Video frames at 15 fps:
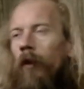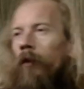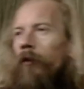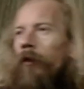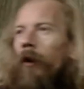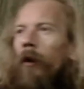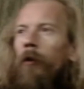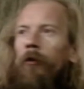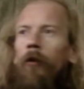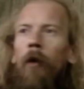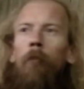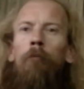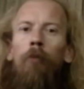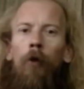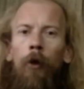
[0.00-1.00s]
So at
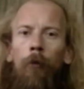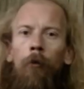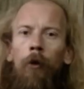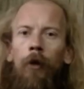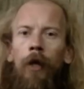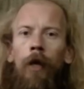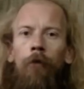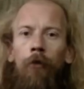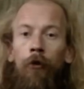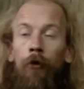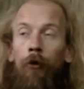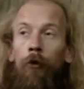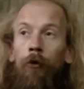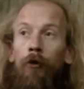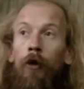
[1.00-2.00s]
some point, what I'm going to have to do
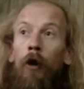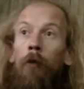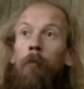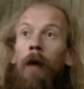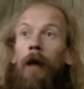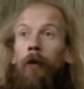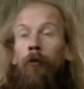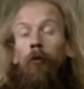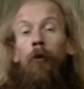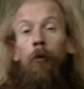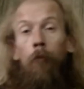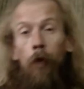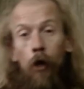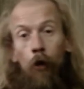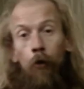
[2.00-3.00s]
is go back to one of
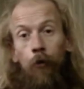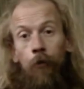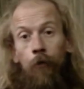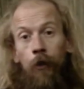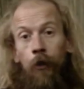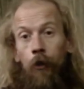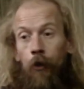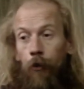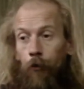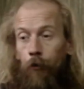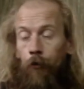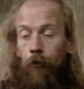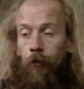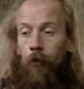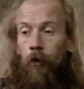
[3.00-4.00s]
my older
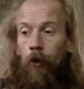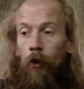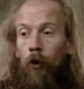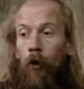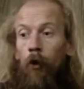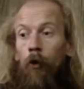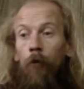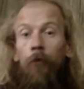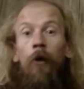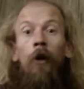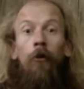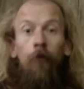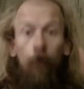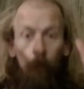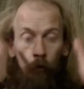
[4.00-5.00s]
videos. Well,
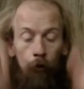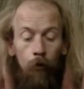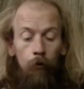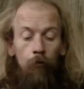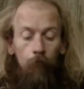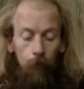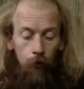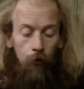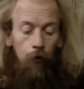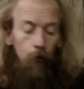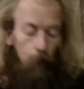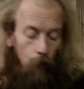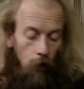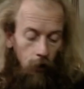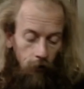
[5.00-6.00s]
first of all, you know,
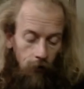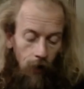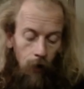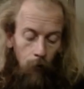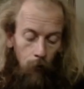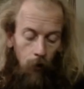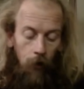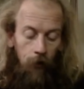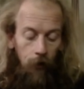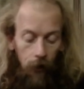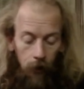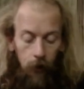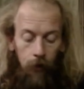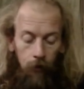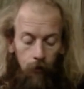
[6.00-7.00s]
write down what I
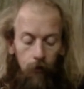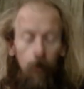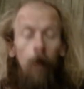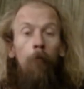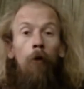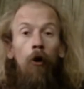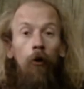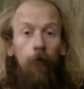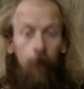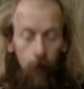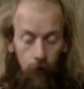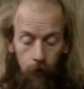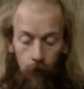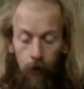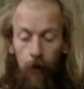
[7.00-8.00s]
think I'm on,
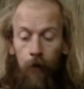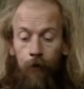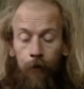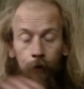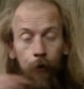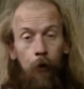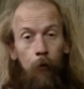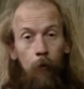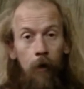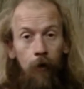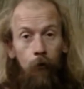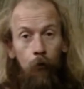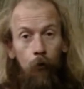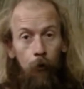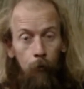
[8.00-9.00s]
and then go back
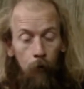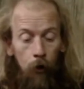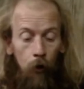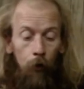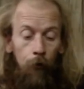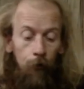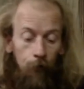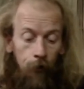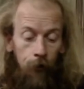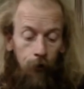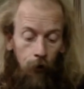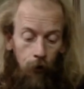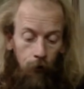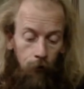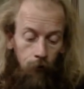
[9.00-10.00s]
to one of my older
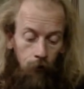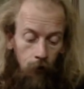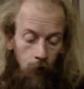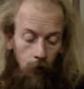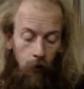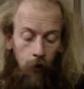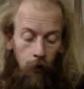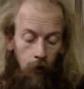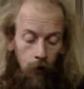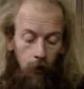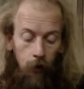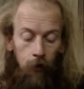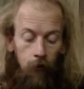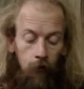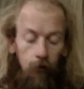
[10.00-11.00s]
videos
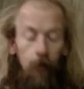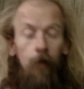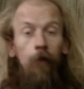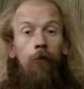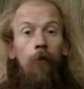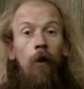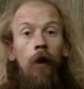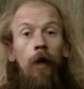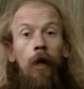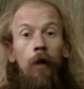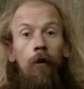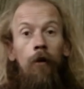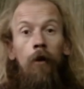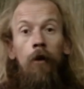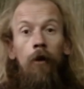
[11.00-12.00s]
and see if I,
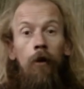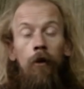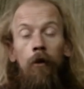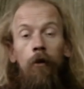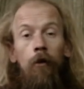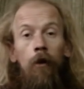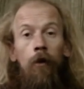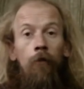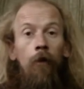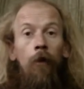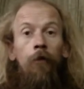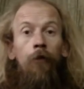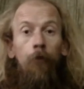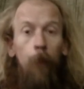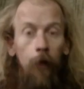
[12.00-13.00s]
if I've
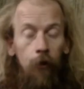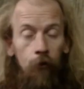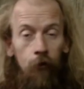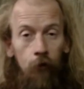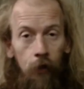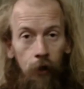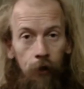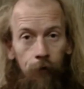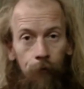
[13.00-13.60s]
switched it.